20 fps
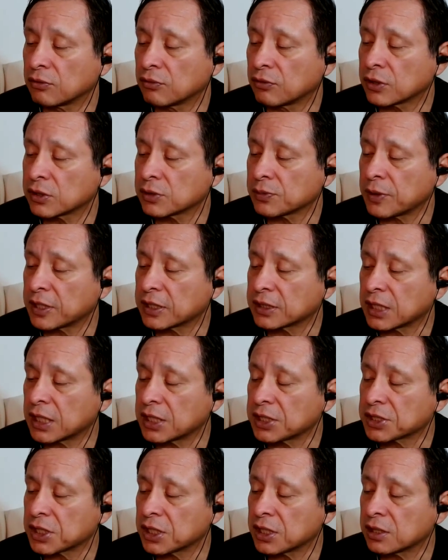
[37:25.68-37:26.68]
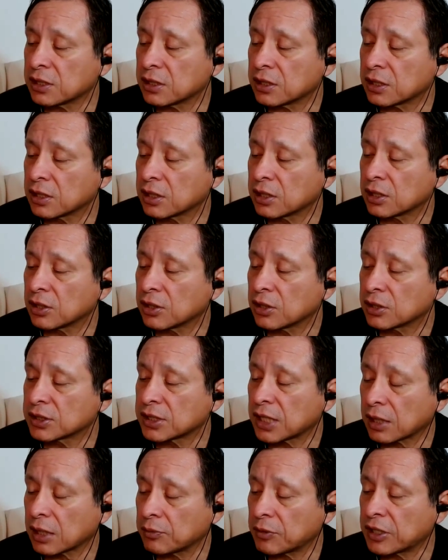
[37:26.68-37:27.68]
first meditation,
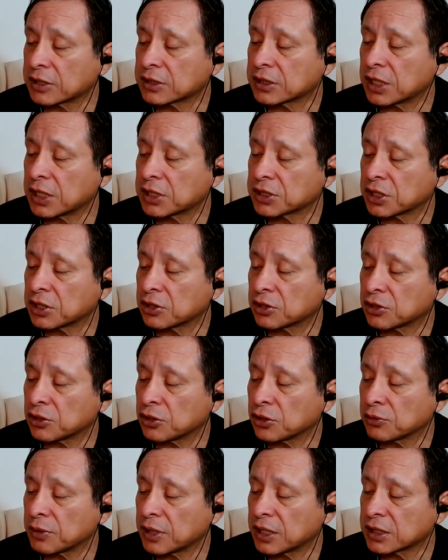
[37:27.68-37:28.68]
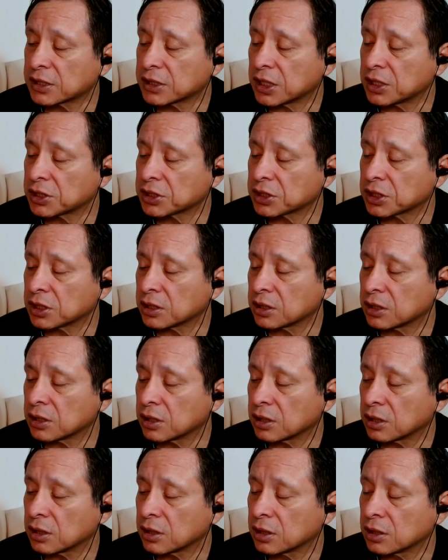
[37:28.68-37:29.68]
second meditation, third meditation.
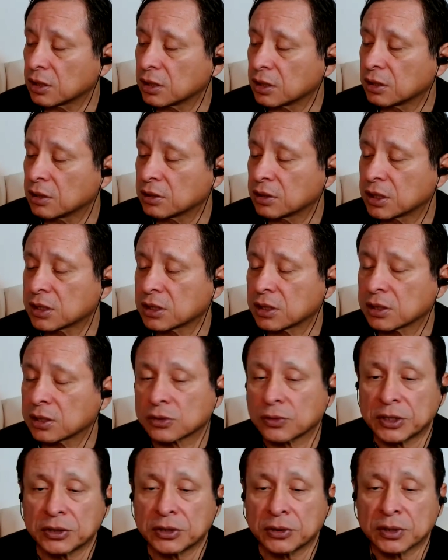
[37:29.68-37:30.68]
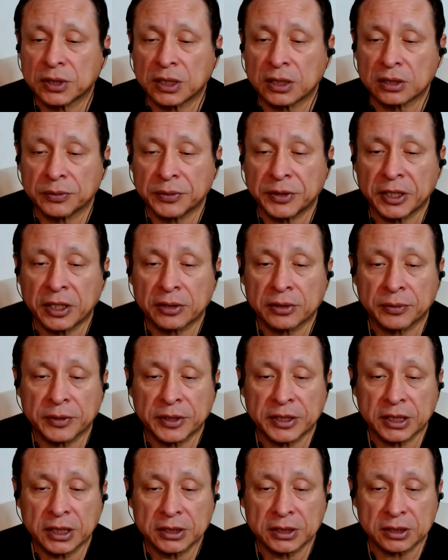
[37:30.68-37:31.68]
This looks way too thin to be all the
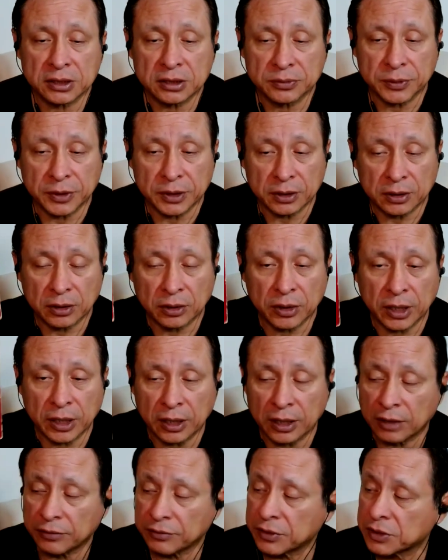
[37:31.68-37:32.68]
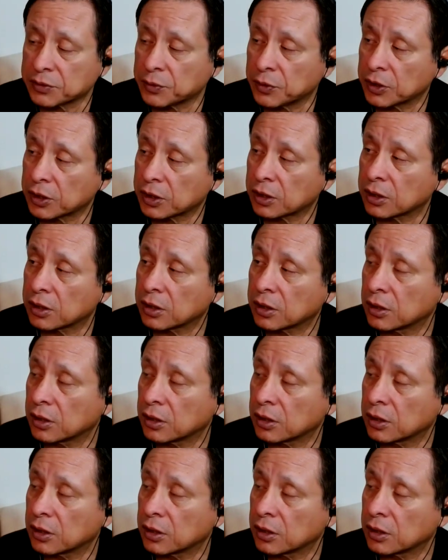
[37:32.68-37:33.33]
meditations, but okay, I have this book.